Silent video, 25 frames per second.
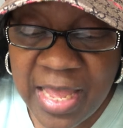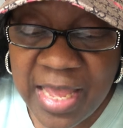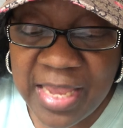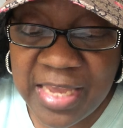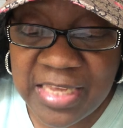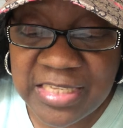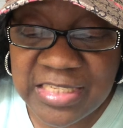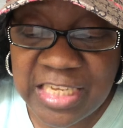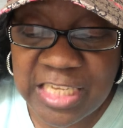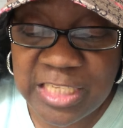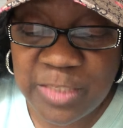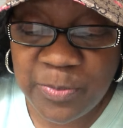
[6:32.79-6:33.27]

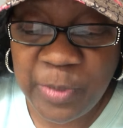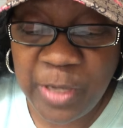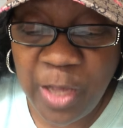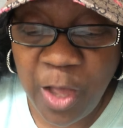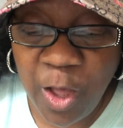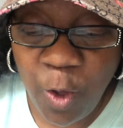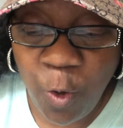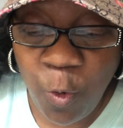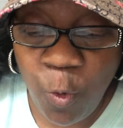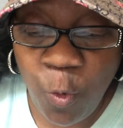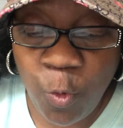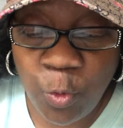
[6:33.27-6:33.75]
He says,
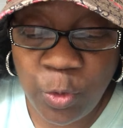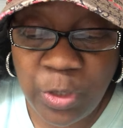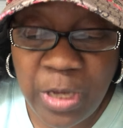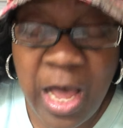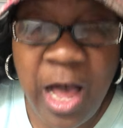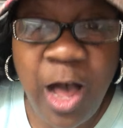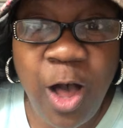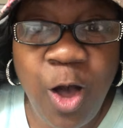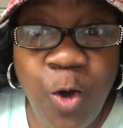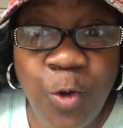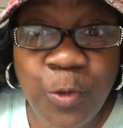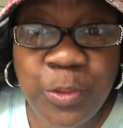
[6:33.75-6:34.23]
behold,
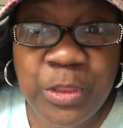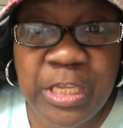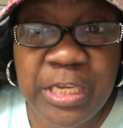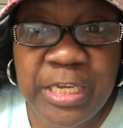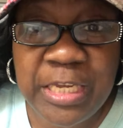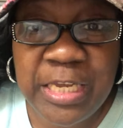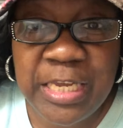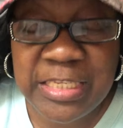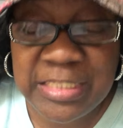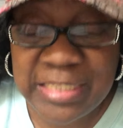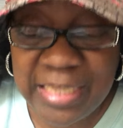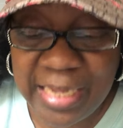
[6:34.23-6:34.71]
all
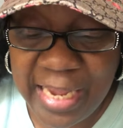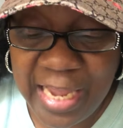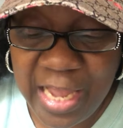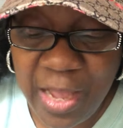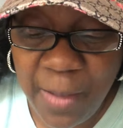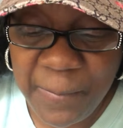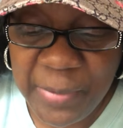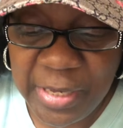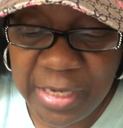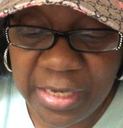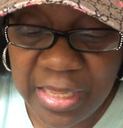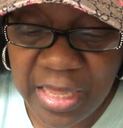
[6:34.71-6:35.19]
things
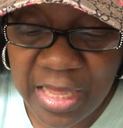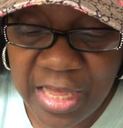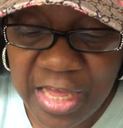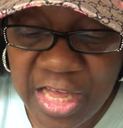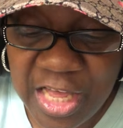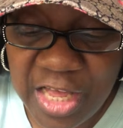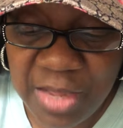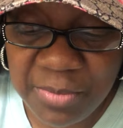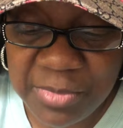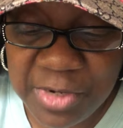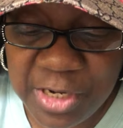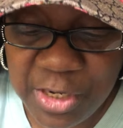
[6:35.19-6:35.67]
have
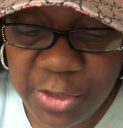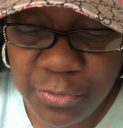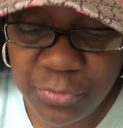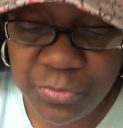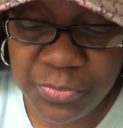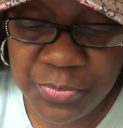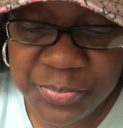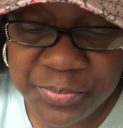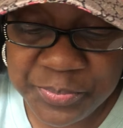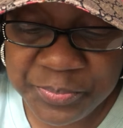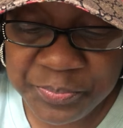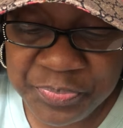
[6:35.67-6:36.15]
become
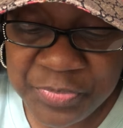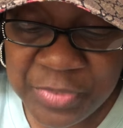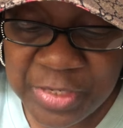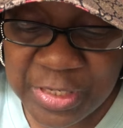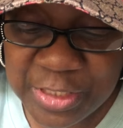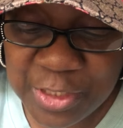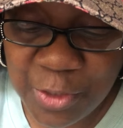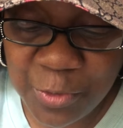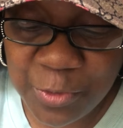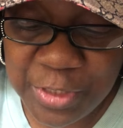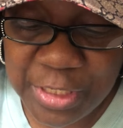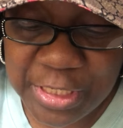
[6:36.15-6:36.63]
new.
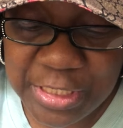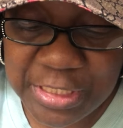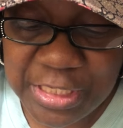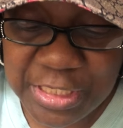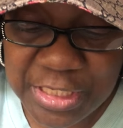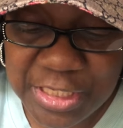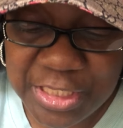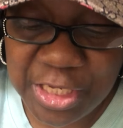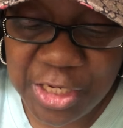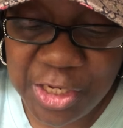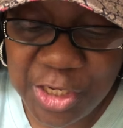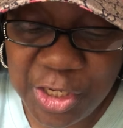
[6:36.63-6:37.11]
So this
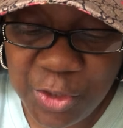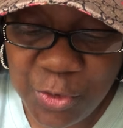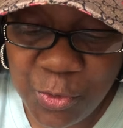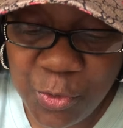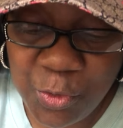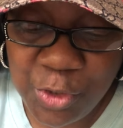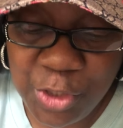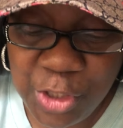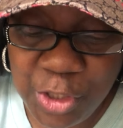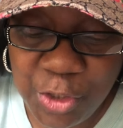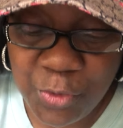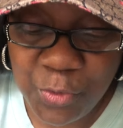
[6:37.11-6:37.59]
is the
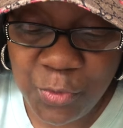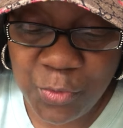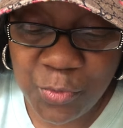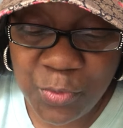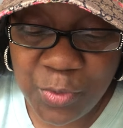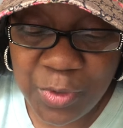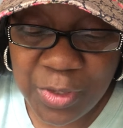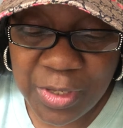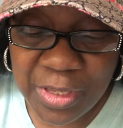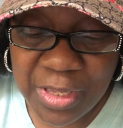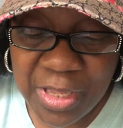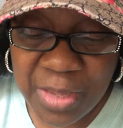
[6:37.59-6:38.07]
new
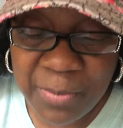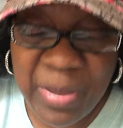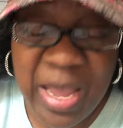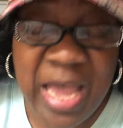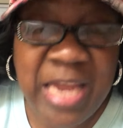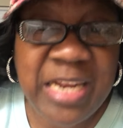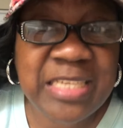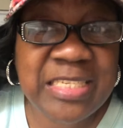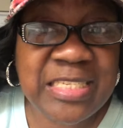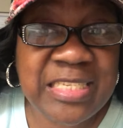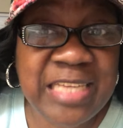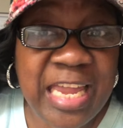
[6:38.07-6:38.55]
you
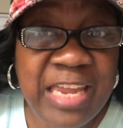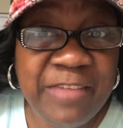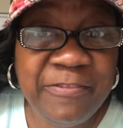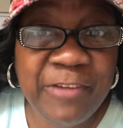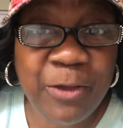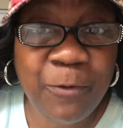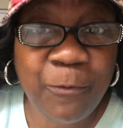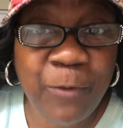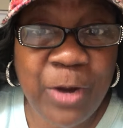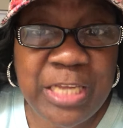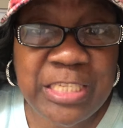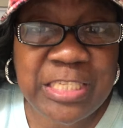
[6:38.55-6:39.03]
by the
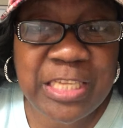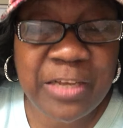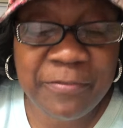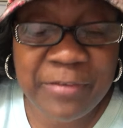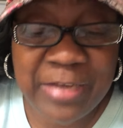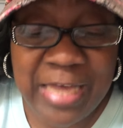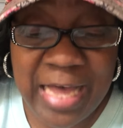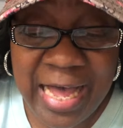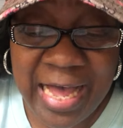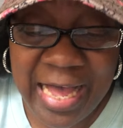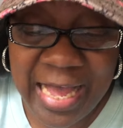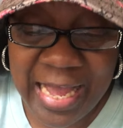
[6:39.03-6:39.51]
saving grace
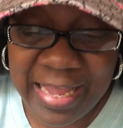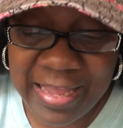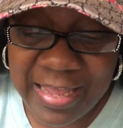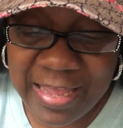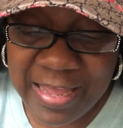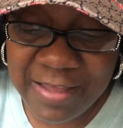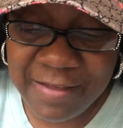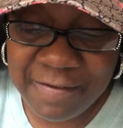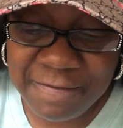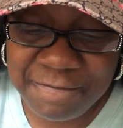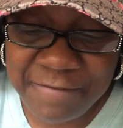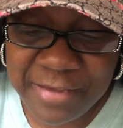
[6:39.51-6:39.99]
of God.
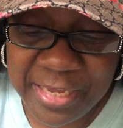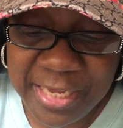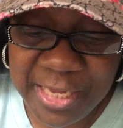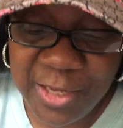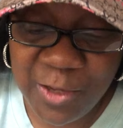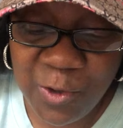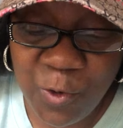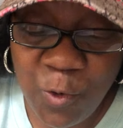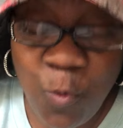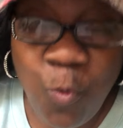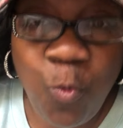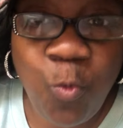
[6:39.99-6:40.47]

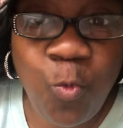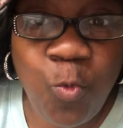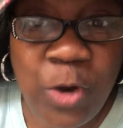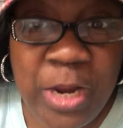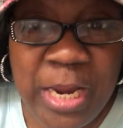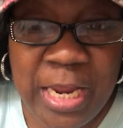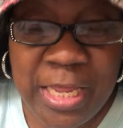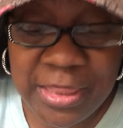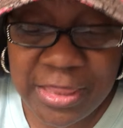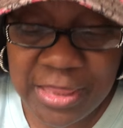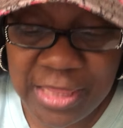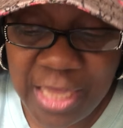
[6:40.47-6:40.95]
Filled
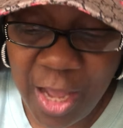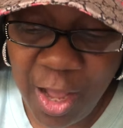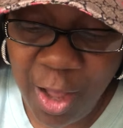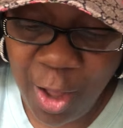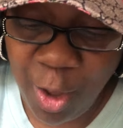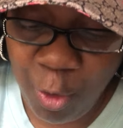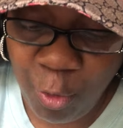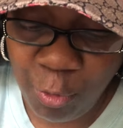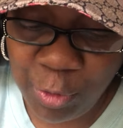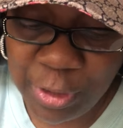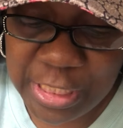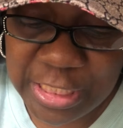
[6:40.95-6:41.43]
with the
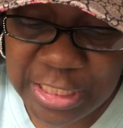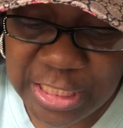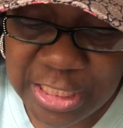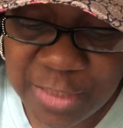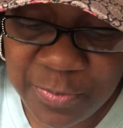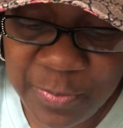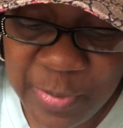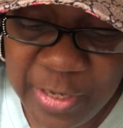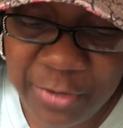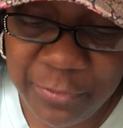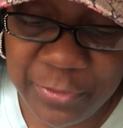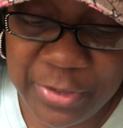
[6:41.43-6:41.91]
Holy
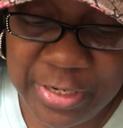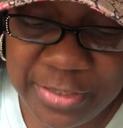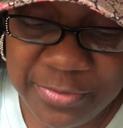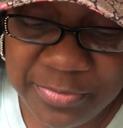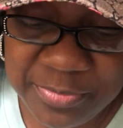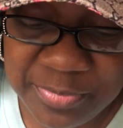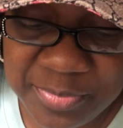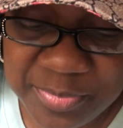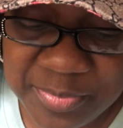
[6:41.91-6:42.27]
Spirit.